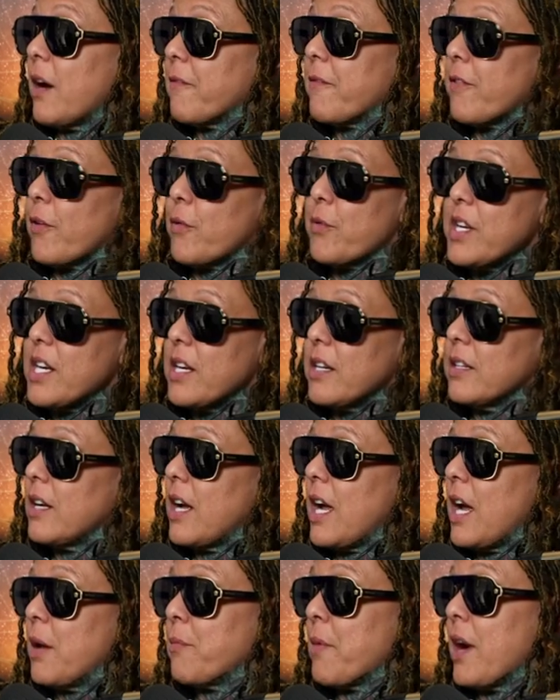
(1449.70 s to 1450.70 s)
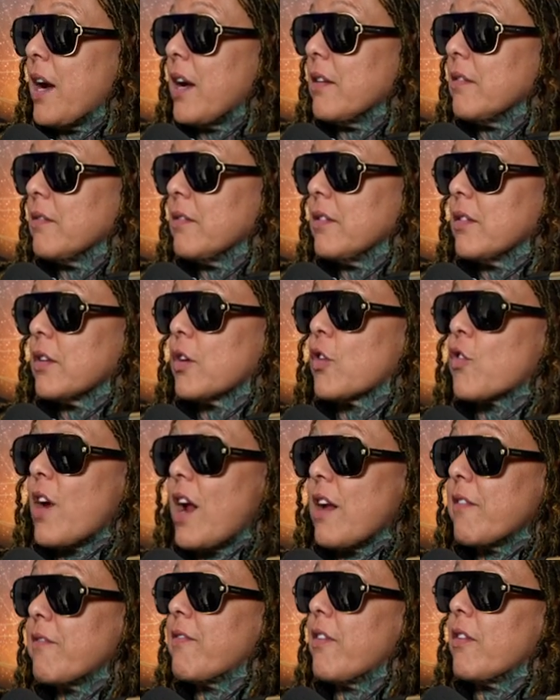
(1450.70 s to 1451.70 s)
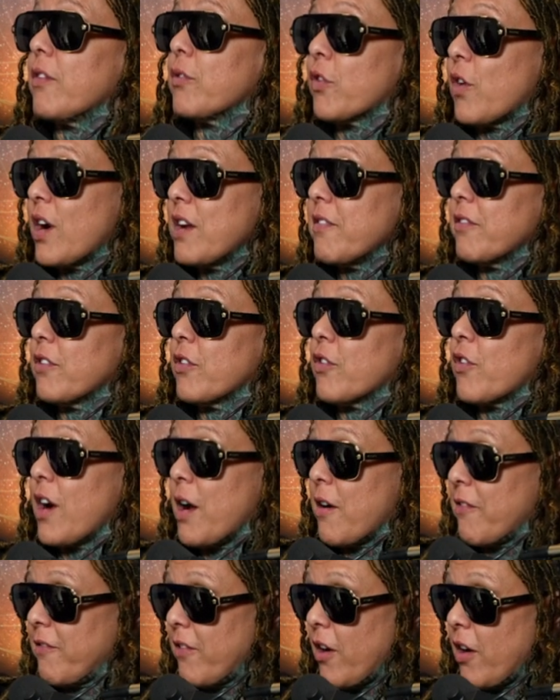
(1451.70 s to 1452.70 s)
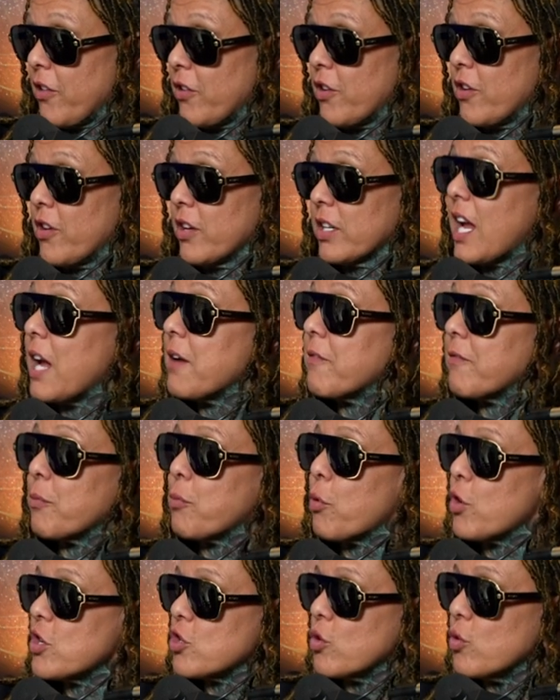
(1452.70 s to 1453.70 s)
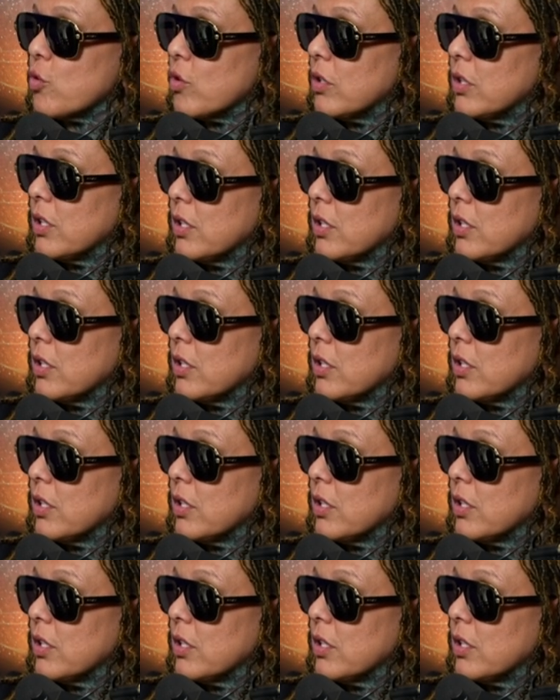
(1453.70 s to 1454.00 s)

I, am Faria and my grandfa- yeah. great grandfather yeah. came from Portugal.